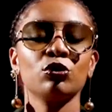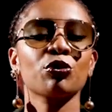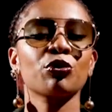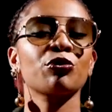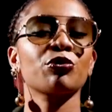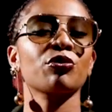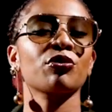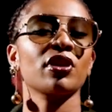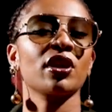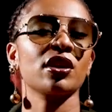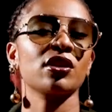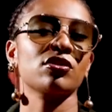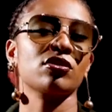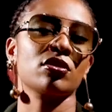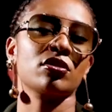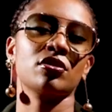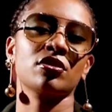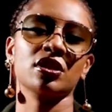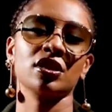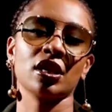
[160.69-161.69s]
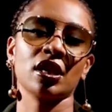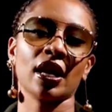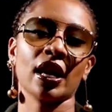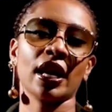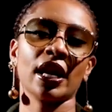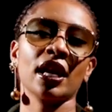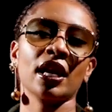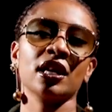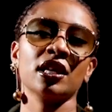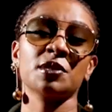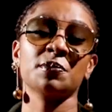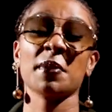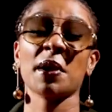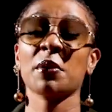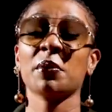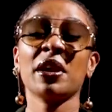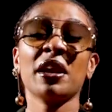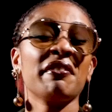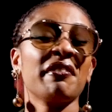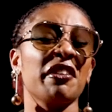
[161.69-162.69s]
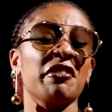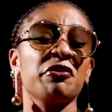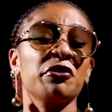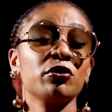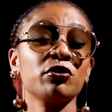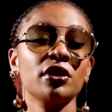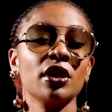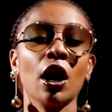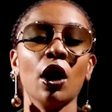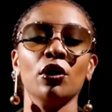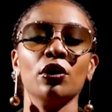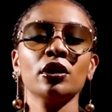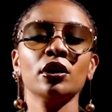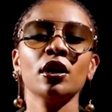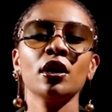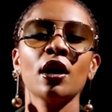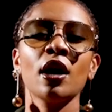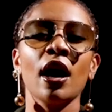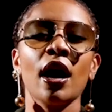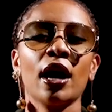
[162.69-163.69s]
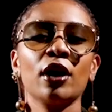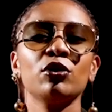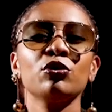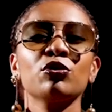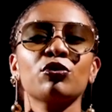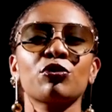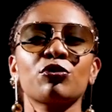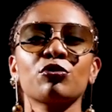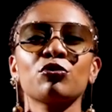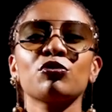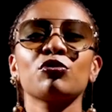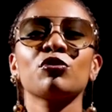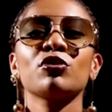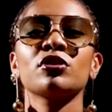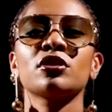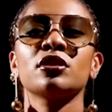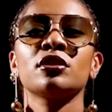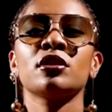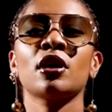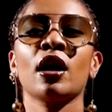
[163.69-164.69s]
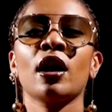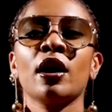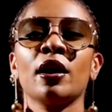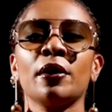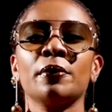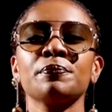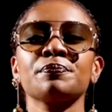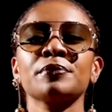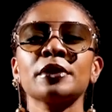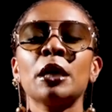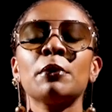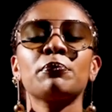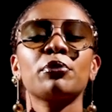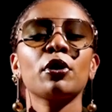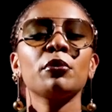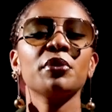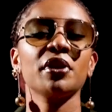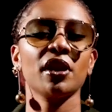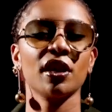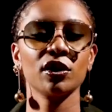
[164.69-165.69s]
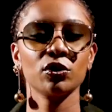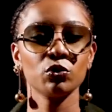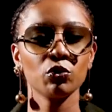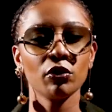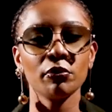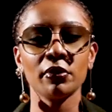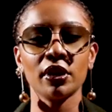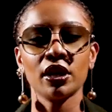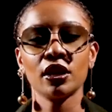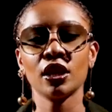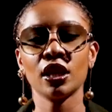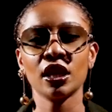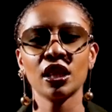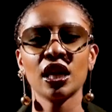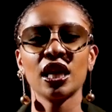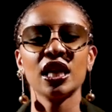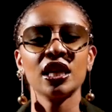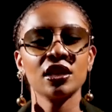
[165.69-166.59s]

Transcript: look through their stories and I get inspired. Whenever I feel down, I look through those prominent women in the